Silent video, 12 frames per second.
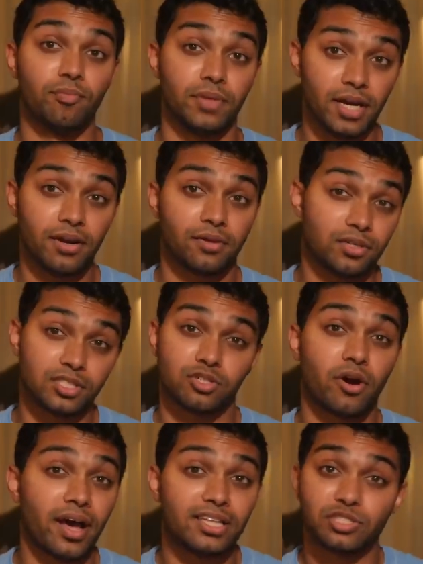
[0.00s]
From there, the
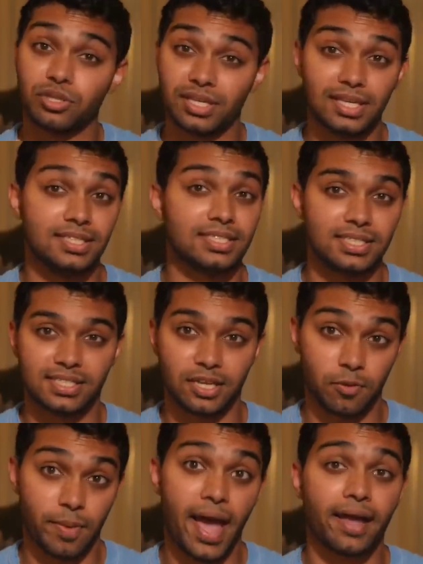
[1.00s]
Straw Hats could easily
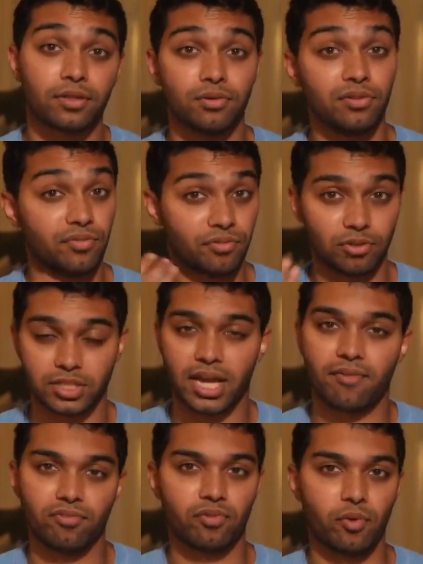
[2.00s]
sail back through the first
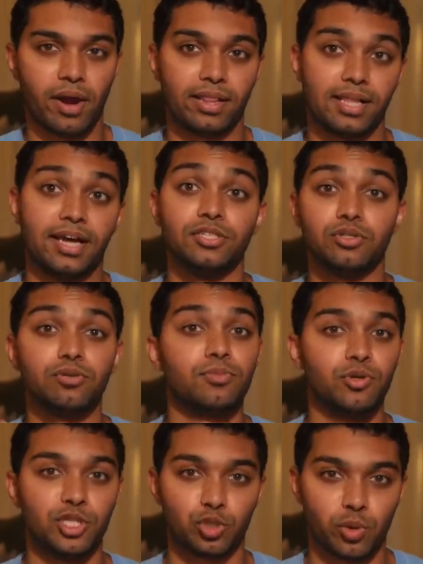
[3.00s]
half of the Grand Line to
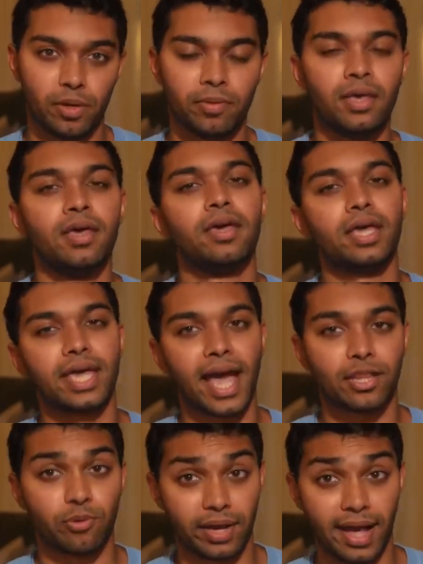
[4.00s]
Mary Geoise,
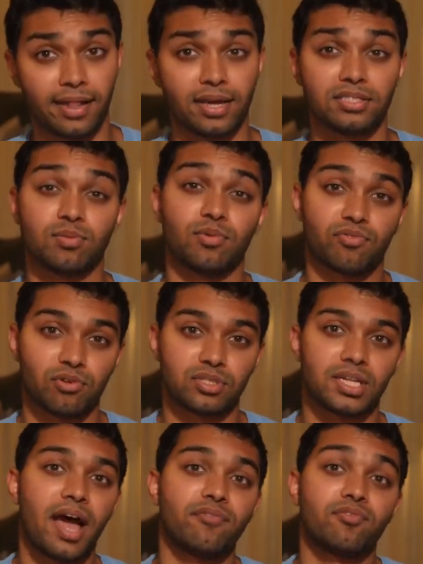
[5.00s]
gathering allies from the
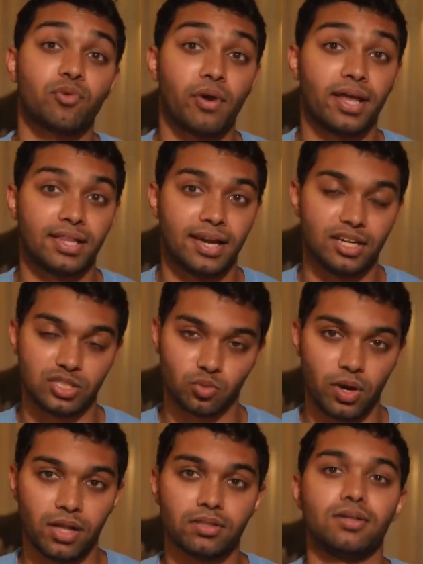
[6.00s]
first half of the Grand Line as
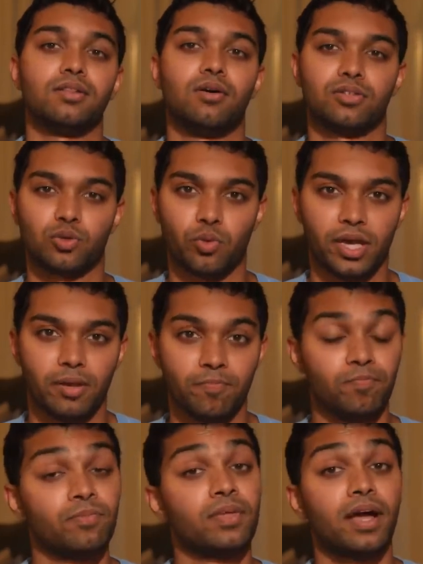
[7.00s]
well along the
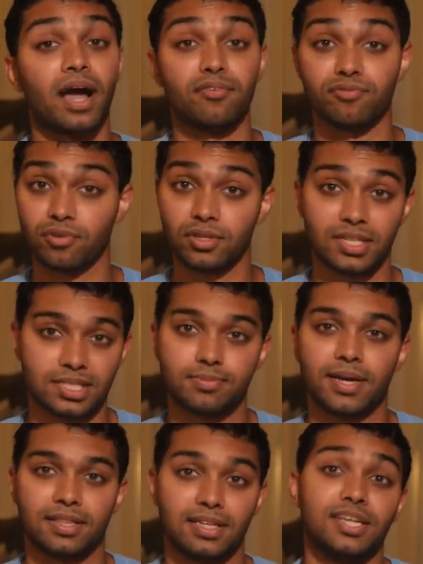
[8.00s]
way. I fully
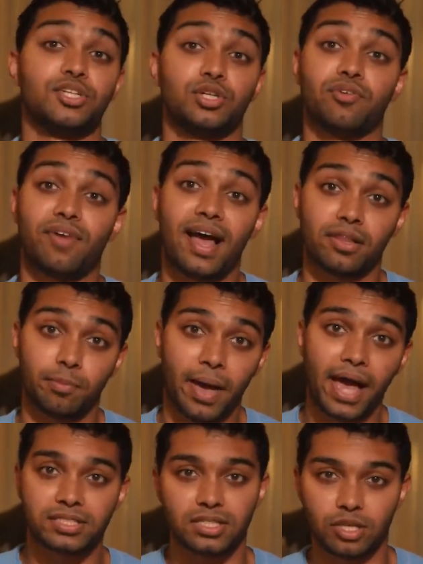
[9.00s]
expect the nation of
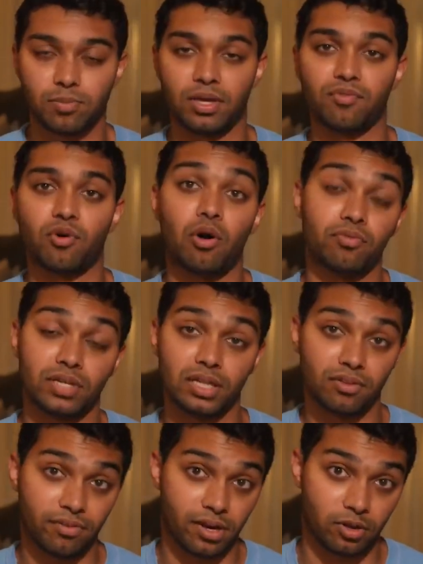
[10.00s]
Alabasta to be involved
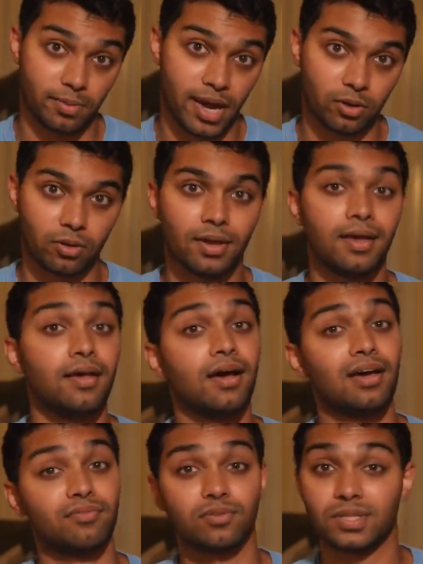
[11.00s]
in the final battle, I